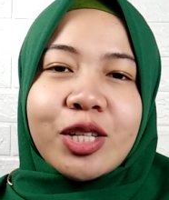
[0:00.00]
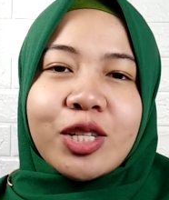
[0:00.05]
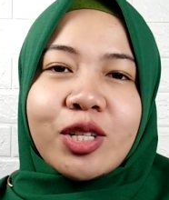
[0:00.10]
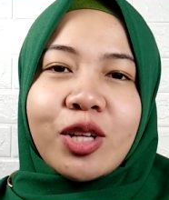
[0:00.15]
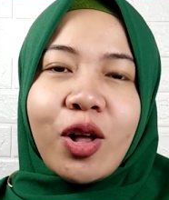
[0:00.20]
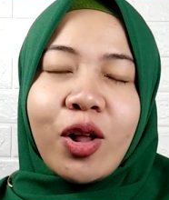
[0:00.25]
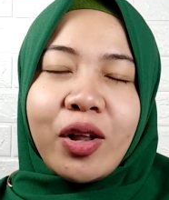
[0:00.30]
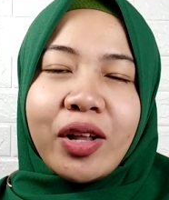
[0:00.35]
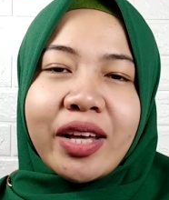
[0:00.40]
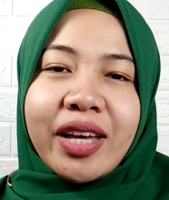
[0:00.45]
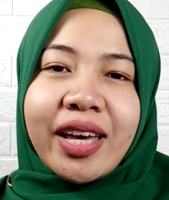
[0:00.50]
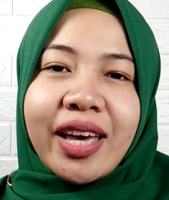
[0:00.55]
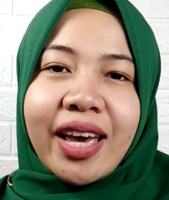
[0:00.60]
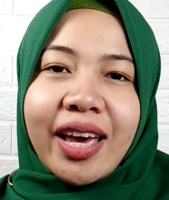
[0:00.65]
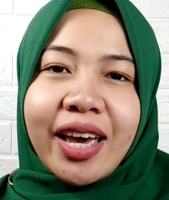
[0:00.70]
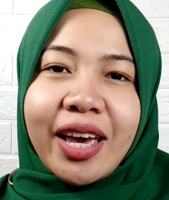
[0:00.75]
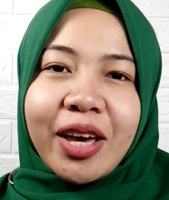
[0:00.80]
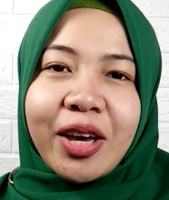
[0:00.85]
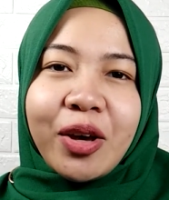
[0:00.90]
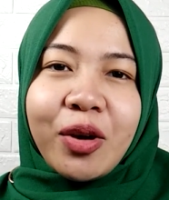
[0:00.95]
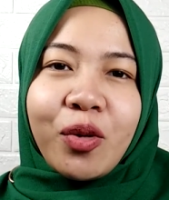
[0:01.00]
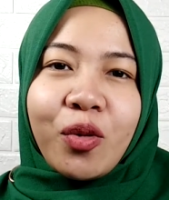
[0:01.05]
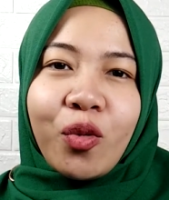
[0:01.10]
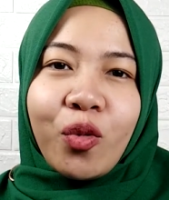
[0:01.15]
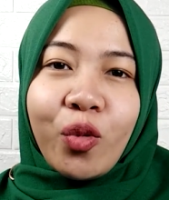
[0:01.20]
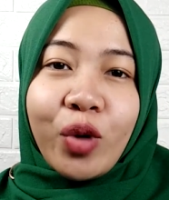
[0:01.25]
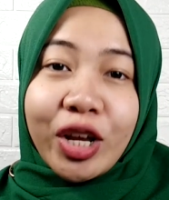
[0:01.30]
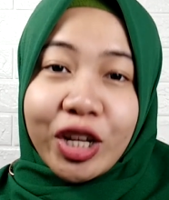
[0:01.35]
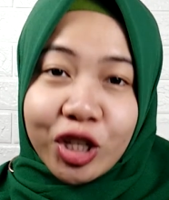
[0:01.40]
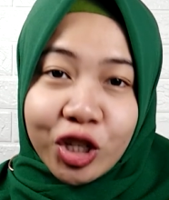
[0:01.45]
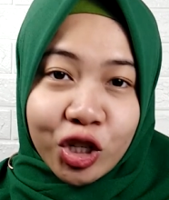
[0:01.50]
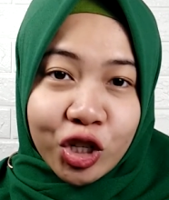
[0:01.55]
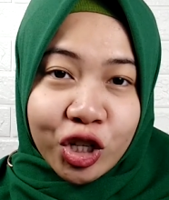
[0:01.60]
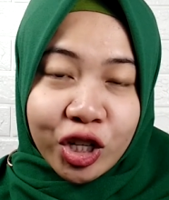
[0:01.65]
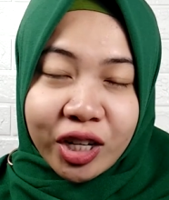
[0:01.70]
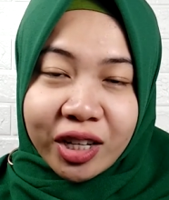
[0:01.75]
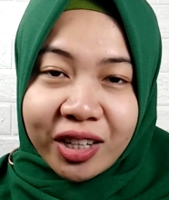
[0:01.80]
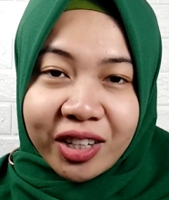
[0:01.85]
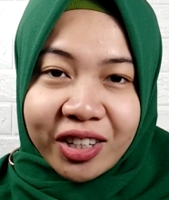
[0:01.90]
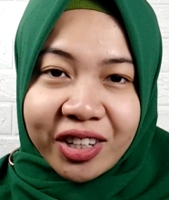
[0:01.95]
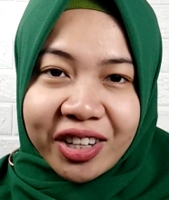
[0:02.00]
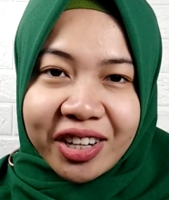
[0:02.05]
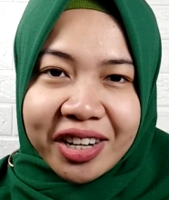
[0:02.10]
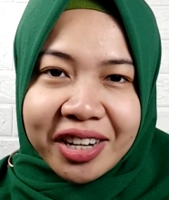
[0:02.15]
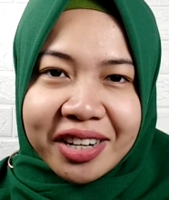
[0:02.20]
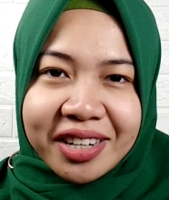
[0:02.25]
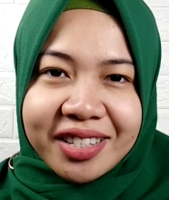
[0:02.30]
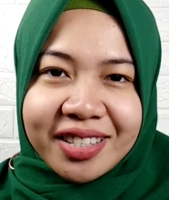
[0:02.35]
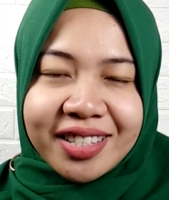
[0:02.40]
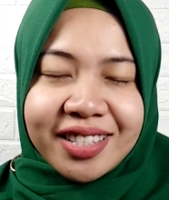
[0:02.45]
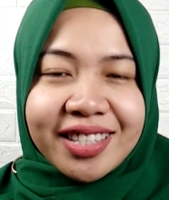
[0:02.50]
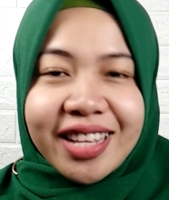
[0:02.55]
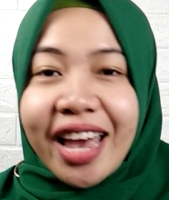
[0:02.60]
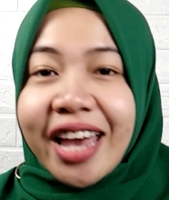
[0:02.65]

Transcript: talking with children,